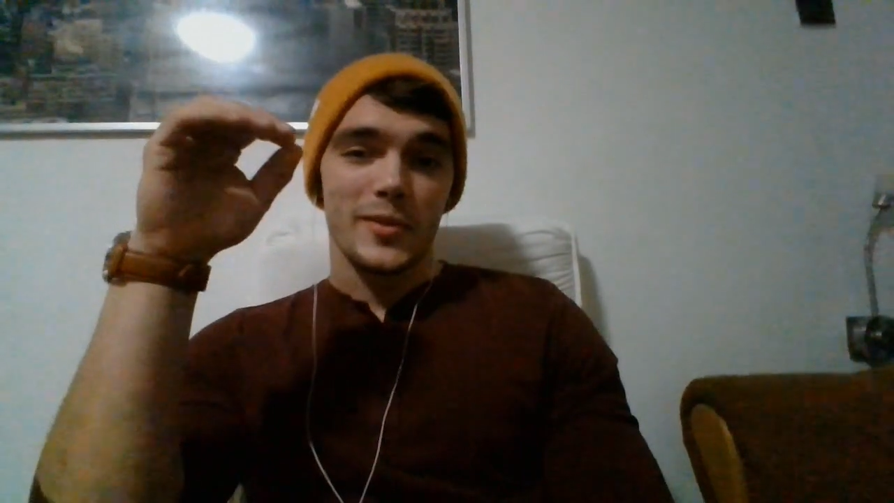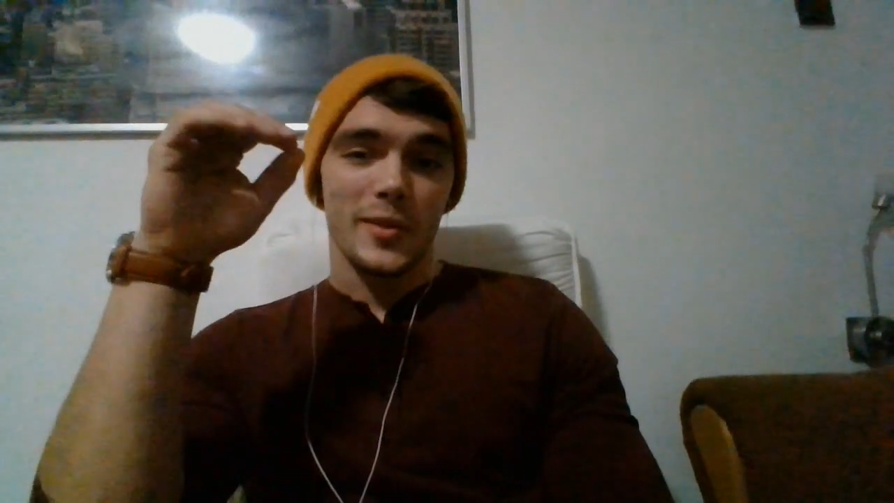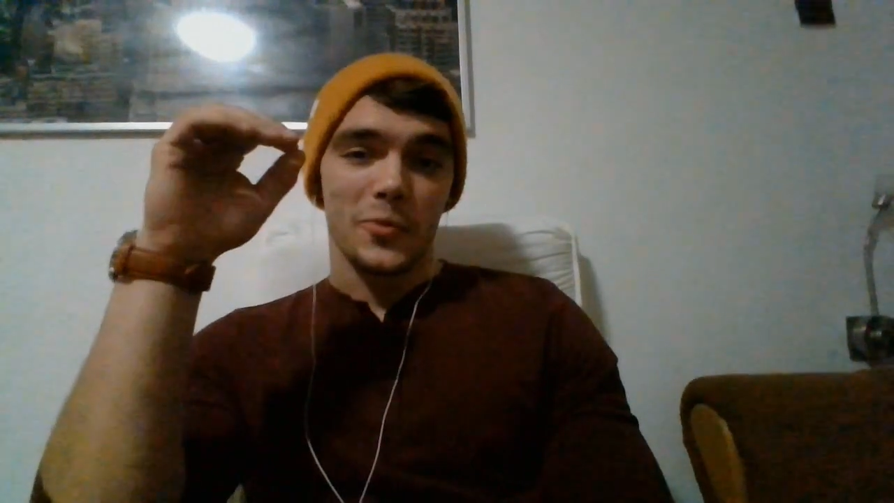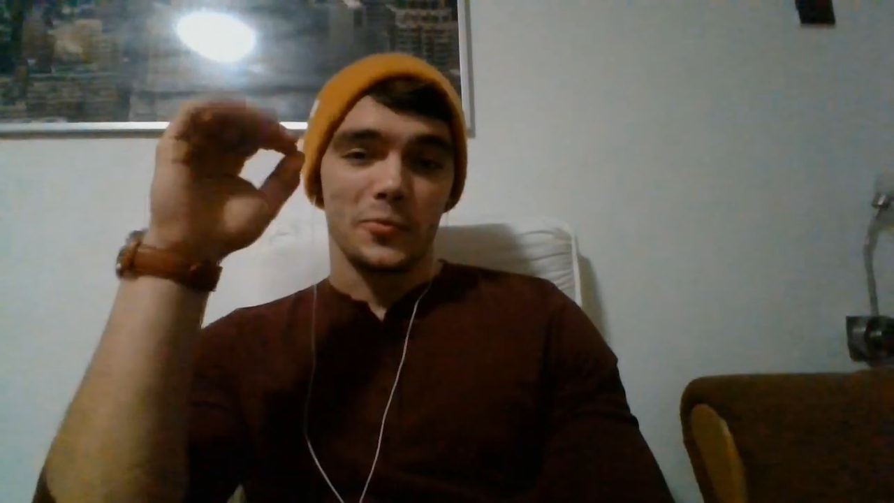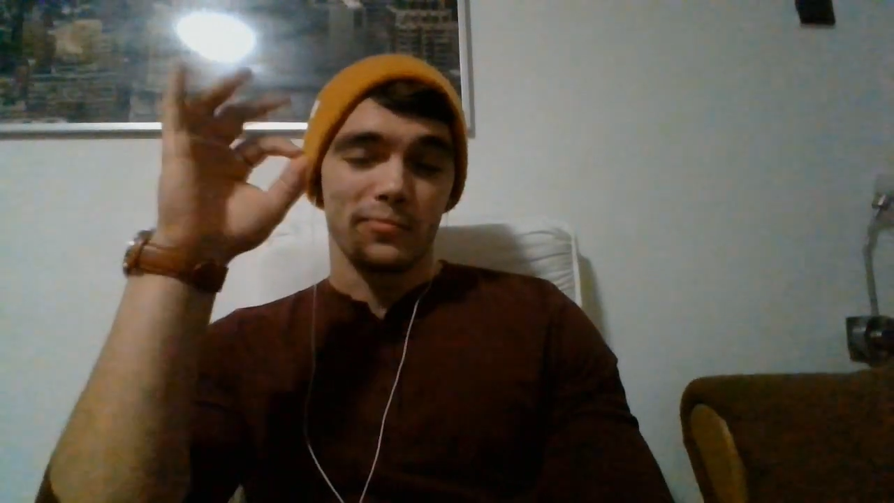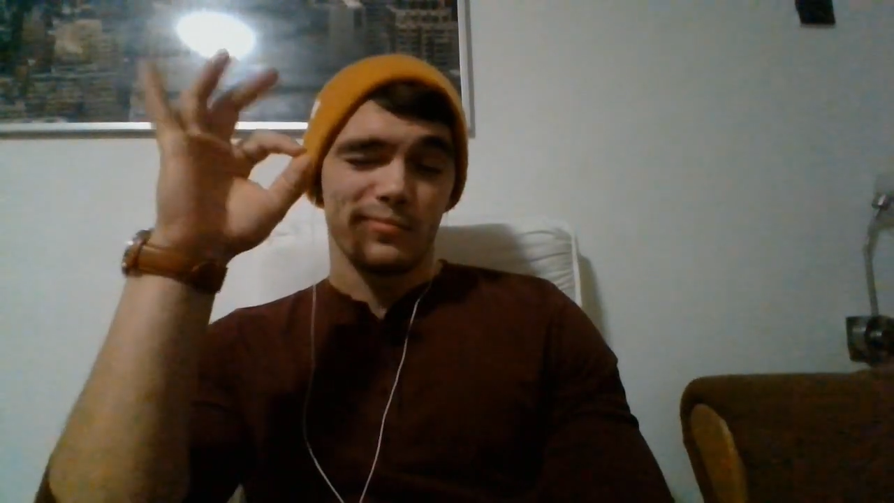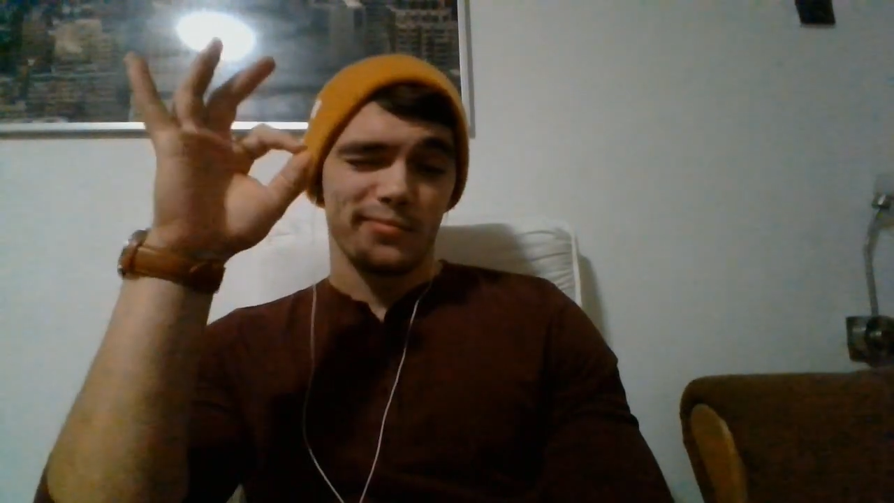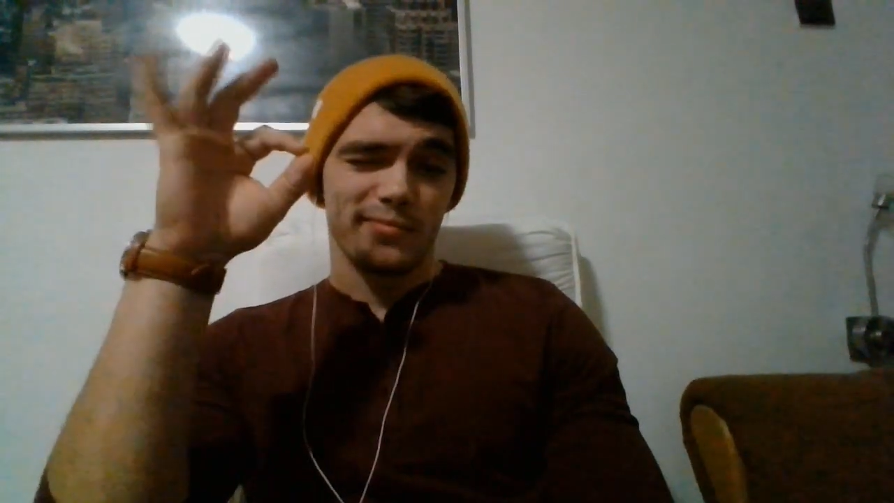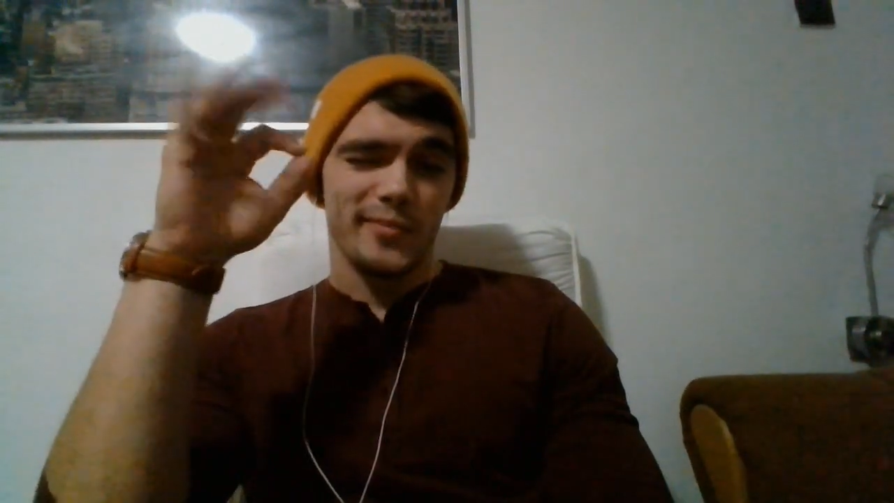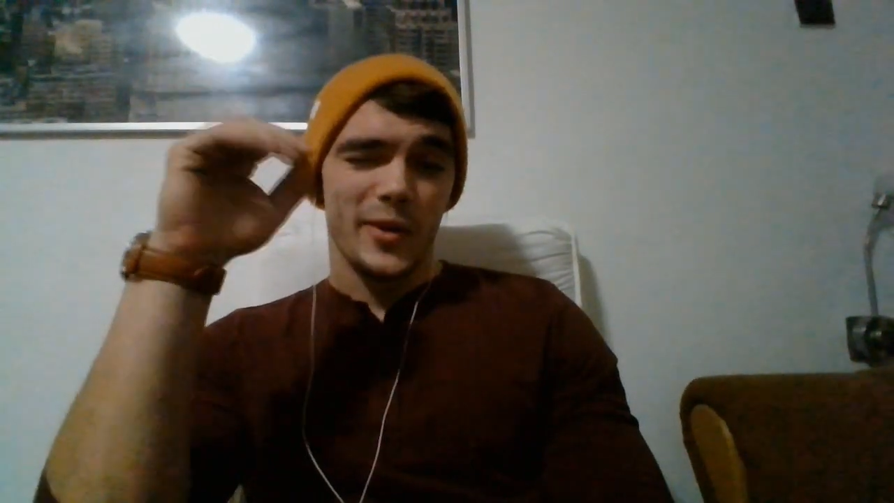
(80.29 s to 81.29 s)
so
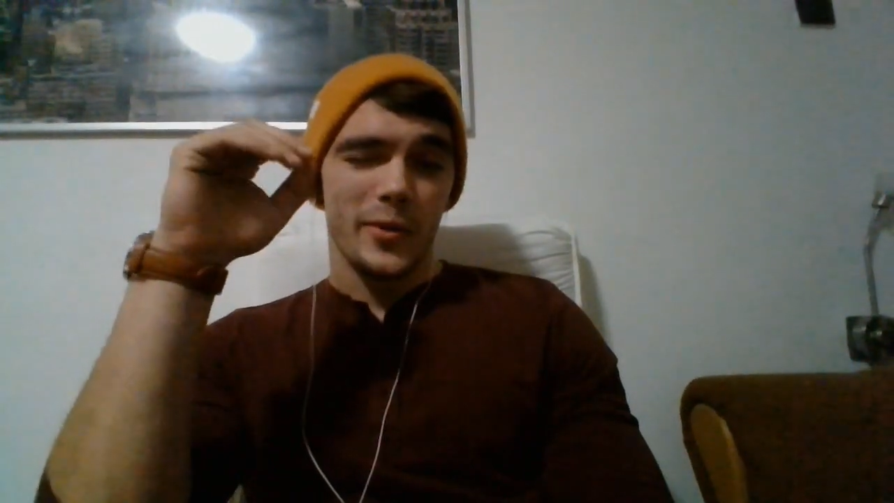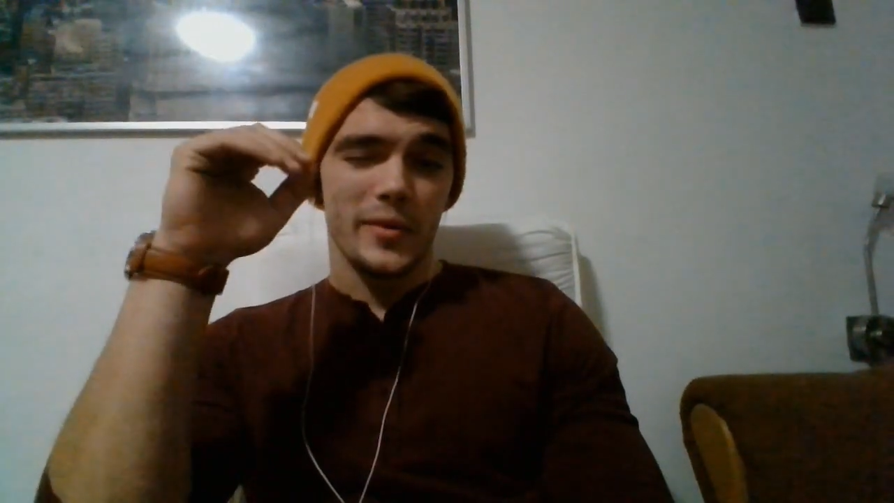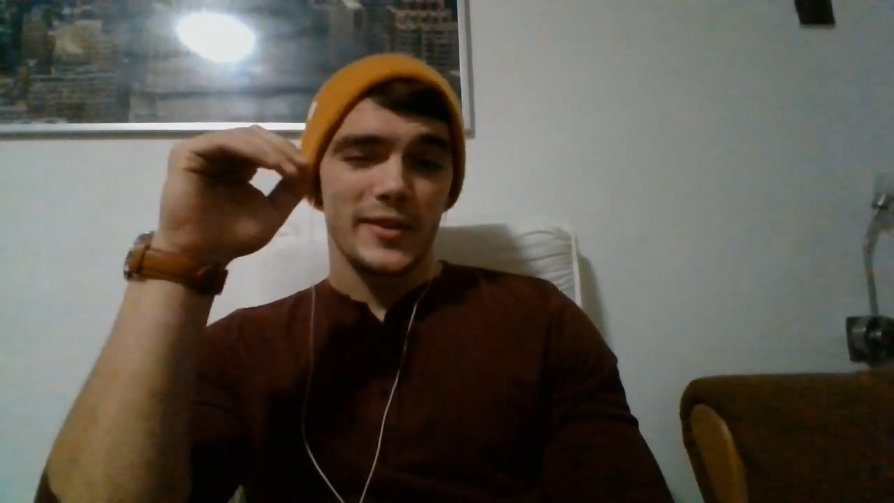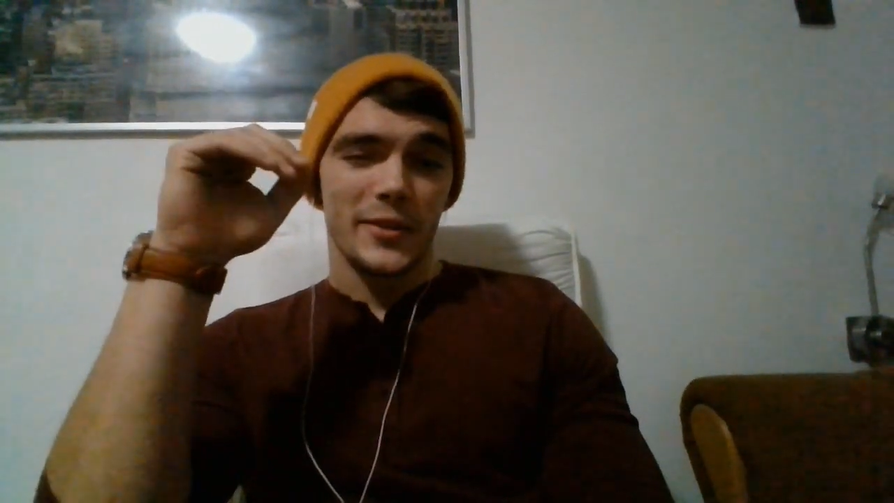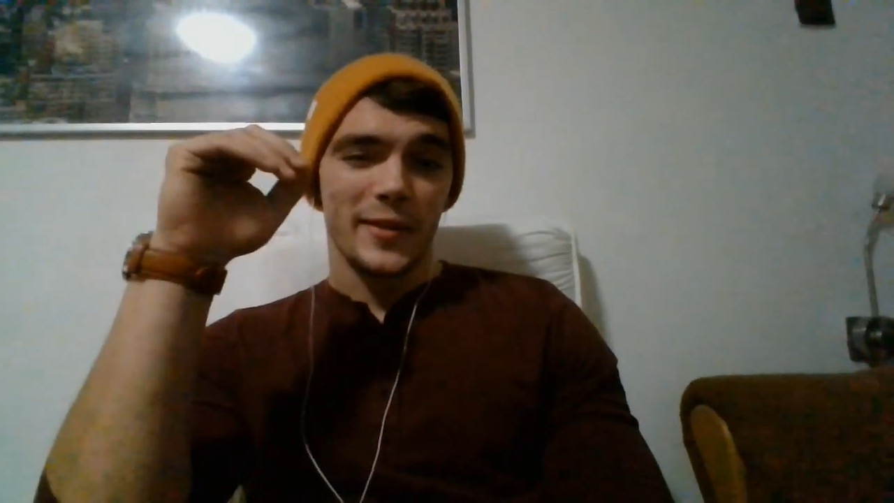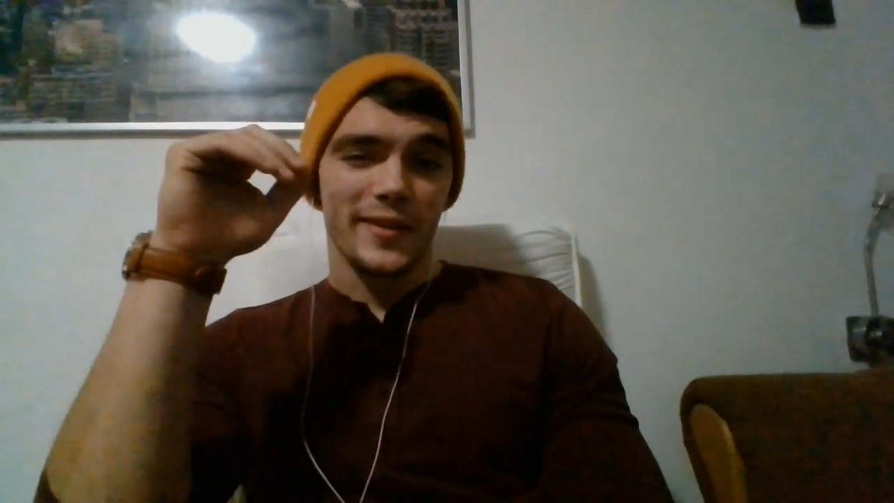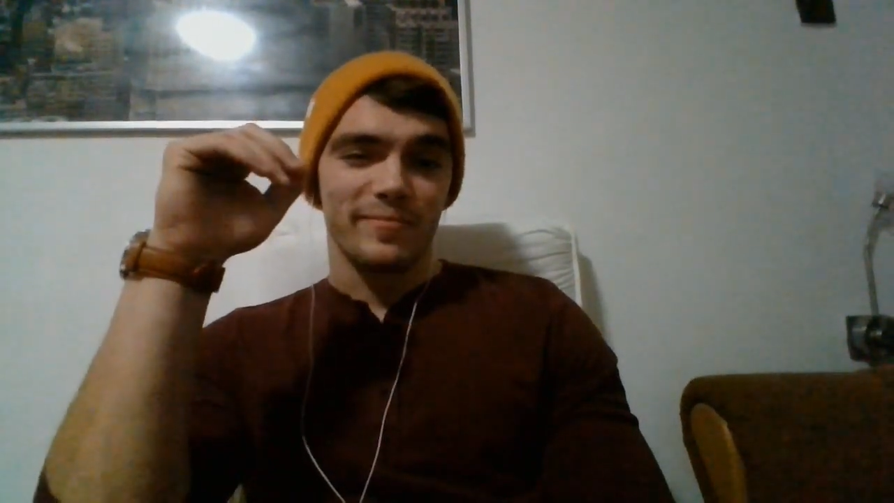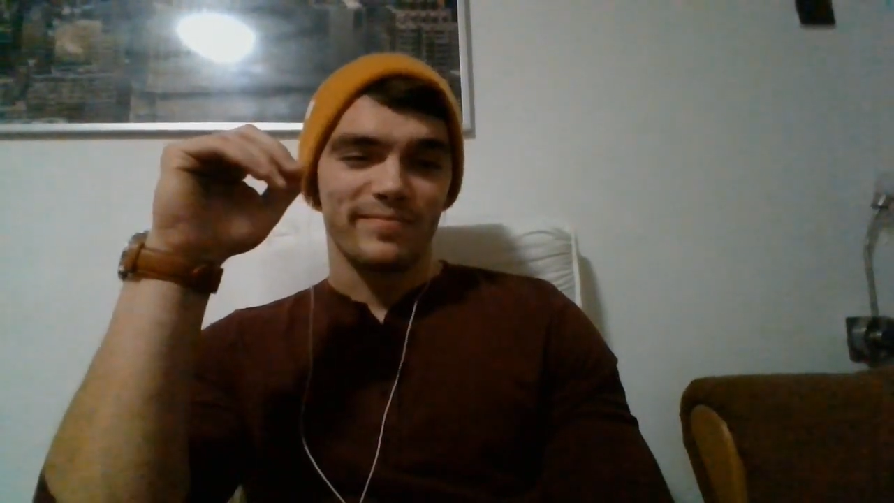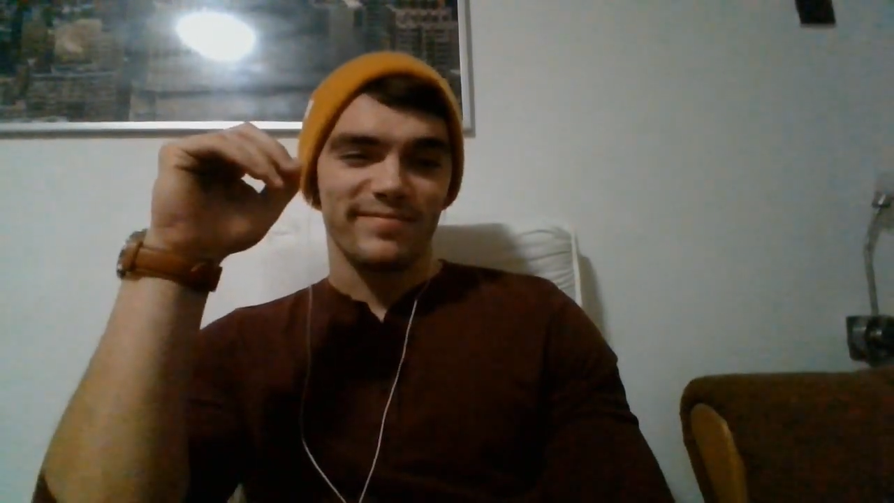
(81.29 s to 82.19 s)
go easy on it.